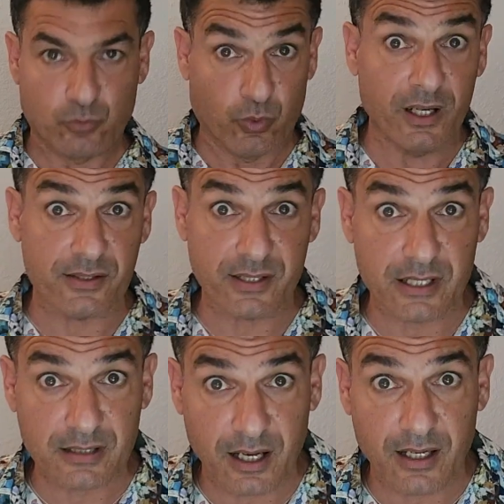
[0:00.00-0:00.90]
Was
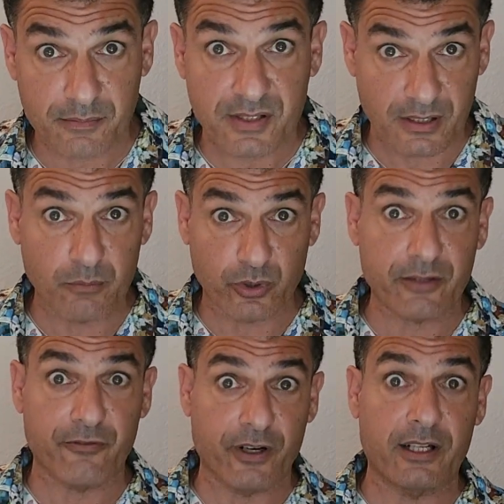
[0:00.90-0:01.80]
at the time
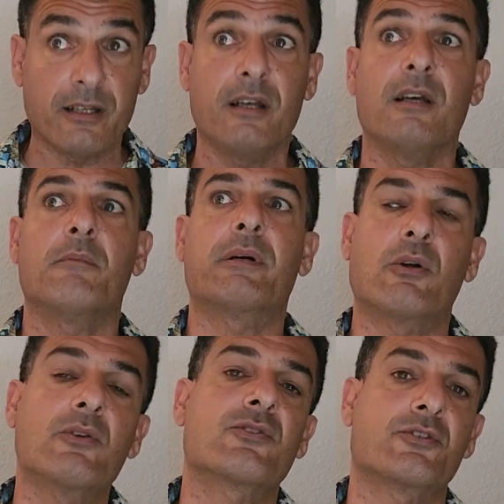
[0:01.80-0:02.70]
somewhat fun,
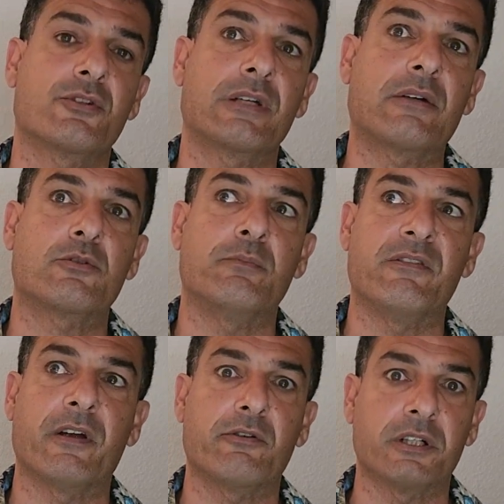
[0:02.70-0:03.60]
but also turned out to
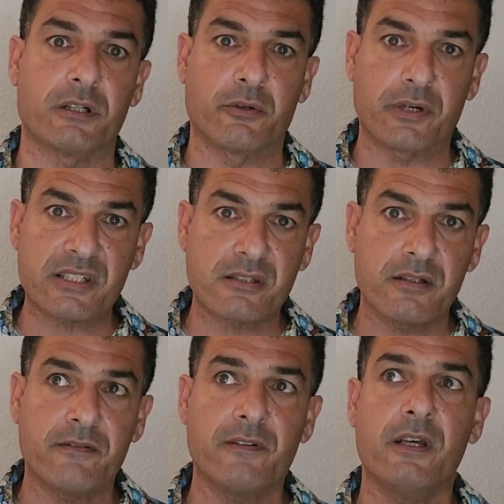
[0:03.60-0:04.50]
be very
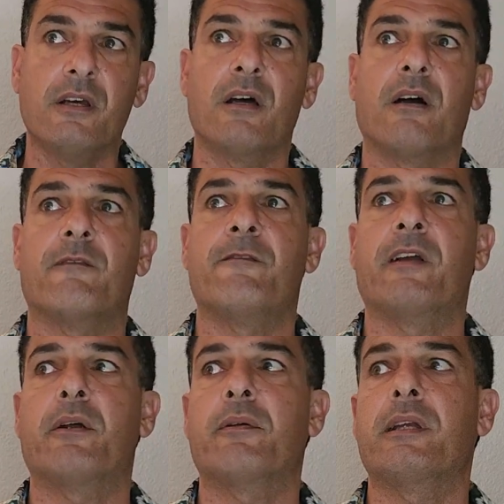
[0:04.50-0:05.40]
aggressive,
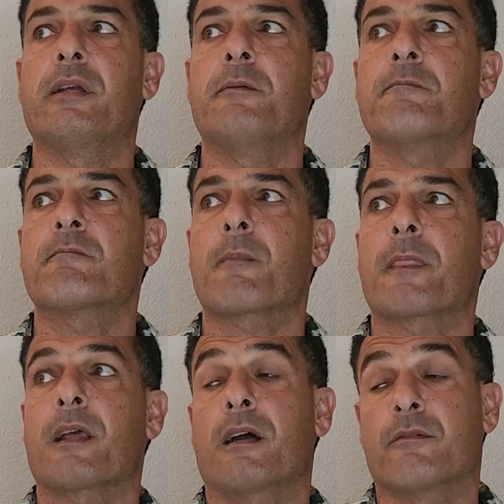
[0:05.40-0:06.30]
very,
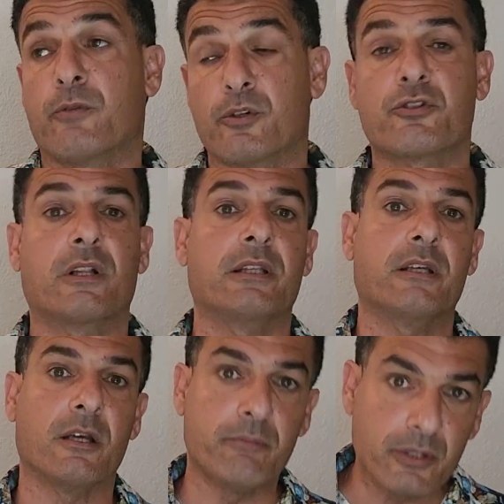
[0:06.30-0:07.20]

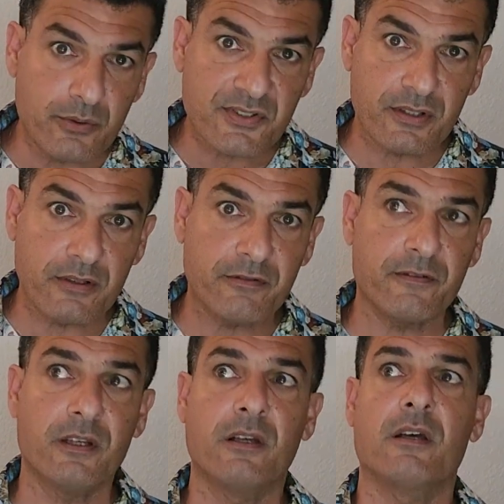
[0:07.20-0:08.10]
unfortunately, abusive,